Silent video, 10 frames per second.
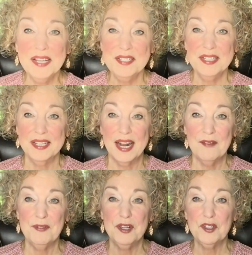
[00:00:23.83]
did. I
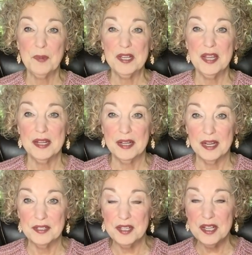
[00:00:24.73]
finished my date
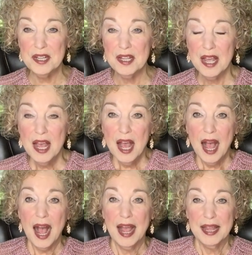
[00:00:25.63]
night tee.
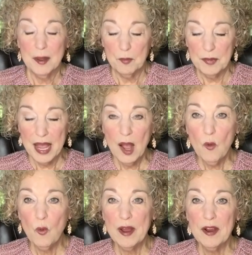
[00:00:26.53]
I am now
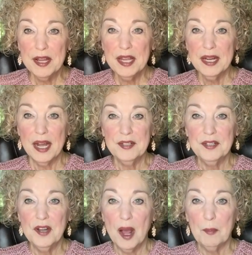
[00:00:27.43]
wearing it. I did
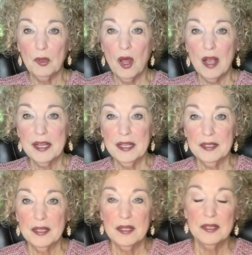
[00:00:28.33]
not block it.
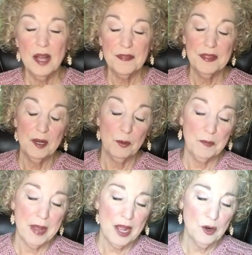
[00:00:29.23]
Not that it would
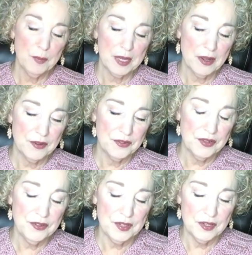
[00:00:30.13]
matter because
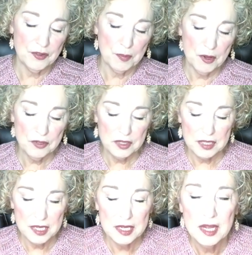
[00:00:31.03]
this is
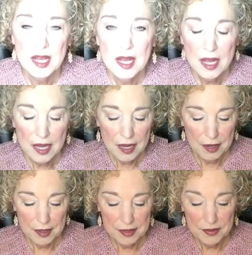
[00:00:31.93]
mostly,
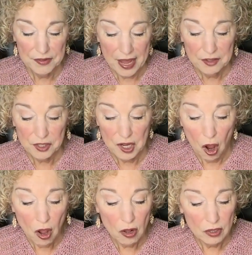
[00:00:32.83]
actually
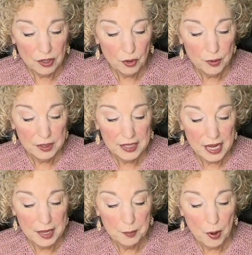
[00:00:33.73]
all acrylic
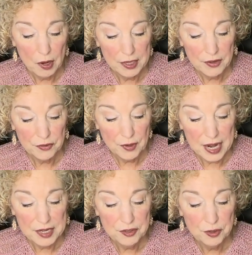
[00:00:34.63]
and polyester.
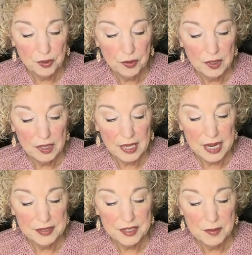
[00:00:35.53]
82 acrylic,
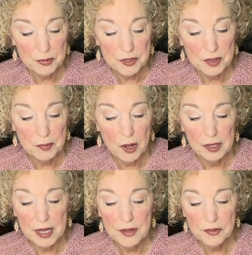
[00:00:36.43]
18%
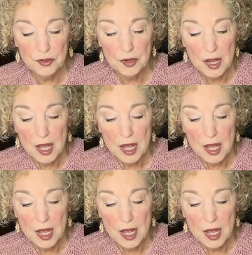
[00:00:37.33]
polyester,